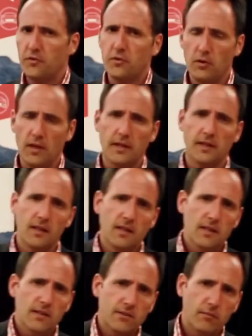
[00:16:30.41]
So, like
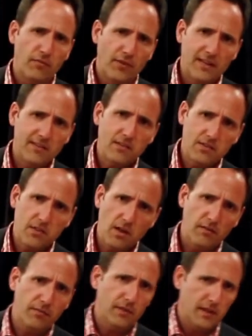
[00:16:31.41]
some fancy
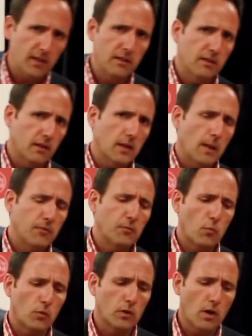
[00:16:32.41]
stuff in the club
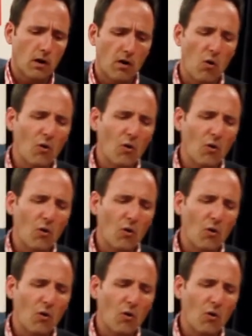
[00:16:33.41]
sport car,